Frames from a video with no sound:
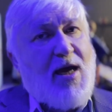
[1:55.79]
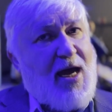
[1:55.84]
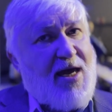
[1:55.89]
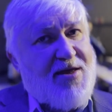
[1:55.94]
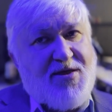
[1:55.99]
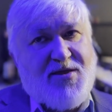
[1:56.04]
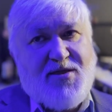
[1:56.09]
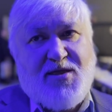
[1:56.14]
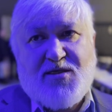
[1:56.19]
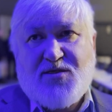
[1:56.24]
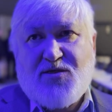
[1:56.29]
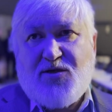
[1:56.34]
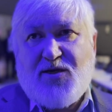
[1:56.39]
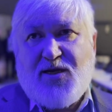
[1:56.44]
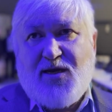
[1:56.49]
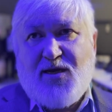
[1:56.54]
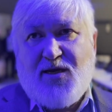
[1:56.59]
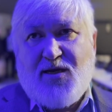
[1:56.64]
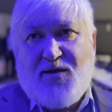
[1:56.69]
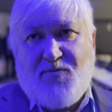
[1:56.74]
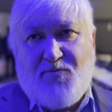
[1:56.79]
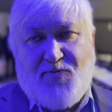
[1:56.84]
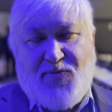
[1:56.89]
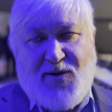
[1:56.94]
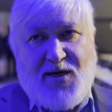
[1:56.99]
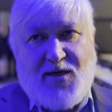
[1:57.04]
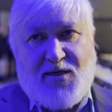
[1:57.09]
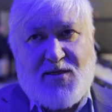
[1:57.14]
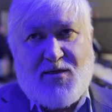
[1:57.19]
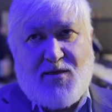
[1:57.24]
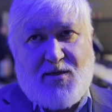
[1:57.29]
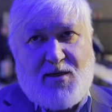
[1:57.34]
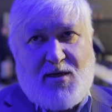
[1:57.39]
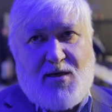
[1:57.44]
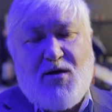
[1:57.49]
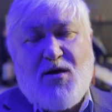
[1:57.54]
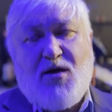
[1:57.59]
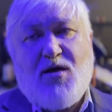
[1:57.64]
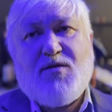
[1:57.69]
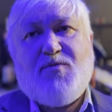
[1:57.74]
I think that's going to impact a
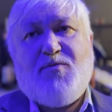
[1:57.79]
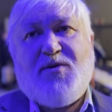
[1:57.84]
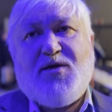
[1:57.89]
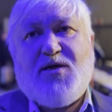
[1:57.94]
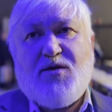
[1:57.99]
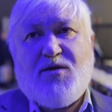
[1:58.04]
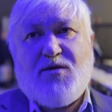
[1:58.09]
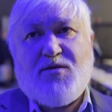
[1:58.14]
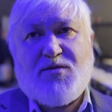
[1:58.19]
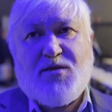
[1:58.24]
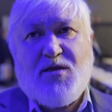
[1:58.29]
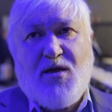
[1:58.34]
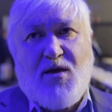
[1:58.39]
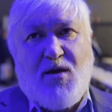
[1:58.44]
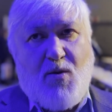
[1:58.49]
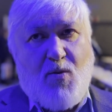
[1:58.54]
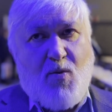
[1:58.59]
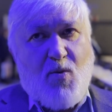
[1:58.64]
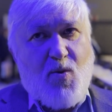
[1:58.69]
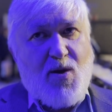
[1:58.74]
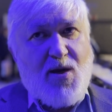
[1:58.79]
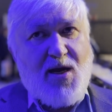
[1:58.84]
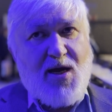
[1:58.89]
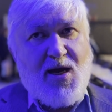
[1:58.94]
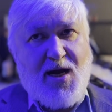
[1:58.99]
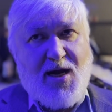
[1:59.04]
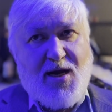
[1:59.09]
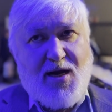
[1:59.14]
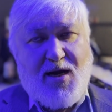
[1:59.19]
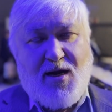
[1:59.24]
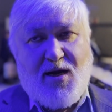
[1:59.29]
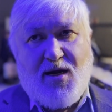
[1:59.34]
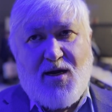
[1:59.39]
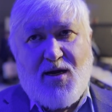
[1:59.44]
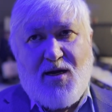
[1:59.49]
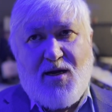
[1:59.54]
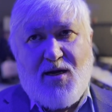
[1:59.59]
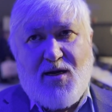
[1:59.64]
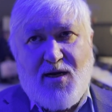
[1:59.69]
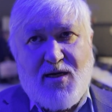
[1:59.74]
lot, because we are
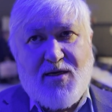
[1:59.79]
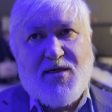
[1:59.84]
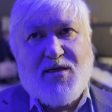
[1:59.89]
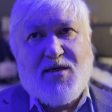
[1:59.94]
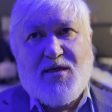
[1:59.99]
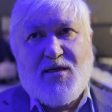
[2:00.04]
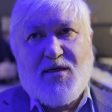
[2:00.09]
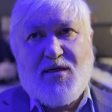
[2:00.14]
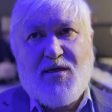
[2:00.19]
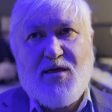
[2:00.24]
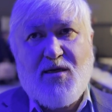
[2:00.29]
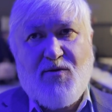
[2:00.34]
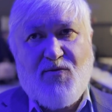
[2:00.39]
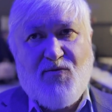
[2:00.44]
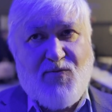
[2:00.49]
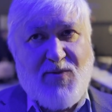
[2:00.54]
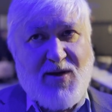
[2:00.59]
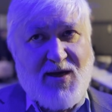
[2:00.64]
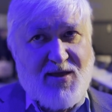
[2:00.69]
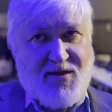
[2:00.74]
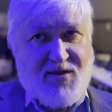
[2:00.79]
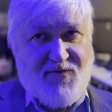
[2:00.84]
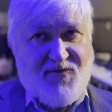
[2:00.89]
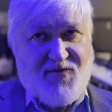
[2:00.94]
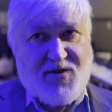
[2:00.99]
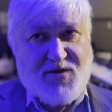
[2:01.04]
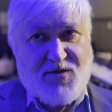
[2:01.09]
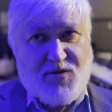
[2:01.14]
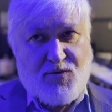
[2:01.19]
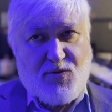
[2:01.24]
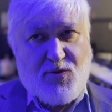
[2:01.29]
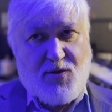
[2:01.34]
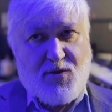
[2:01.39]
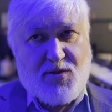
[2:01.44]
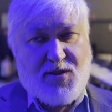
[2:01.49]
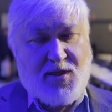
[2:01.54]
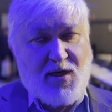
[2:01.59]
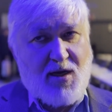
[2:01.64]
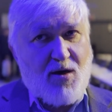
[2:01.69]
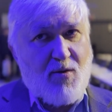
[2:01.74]
learning by different
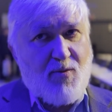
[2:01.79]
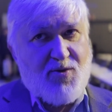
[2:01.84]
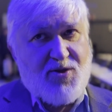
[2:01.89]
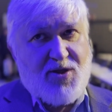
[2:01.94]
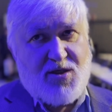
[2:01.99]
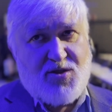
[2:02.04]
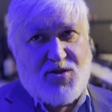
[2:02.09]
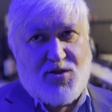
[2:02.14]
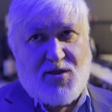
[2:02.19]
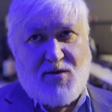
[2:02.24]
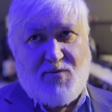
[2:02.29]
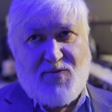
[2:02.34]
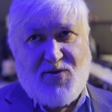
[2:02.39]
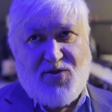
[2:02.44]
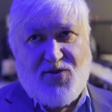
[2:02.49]
tools, and computational